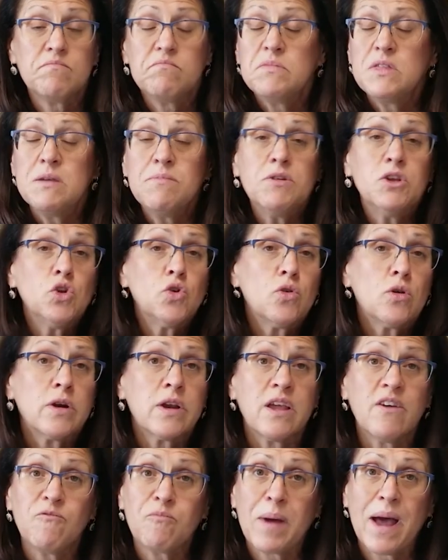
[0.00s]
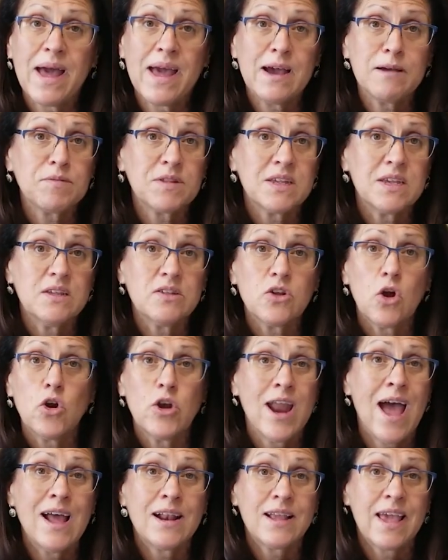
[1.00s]
The majority of biopsies are
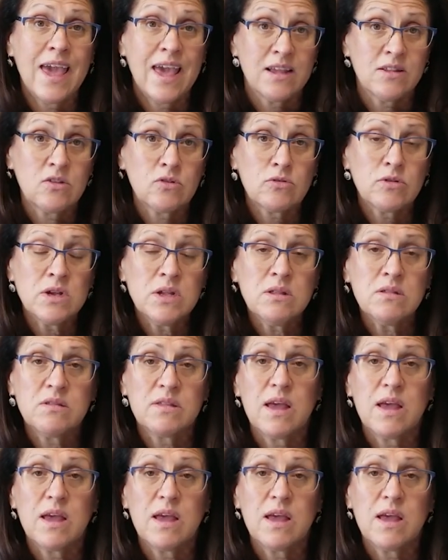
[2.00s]
not cancerous.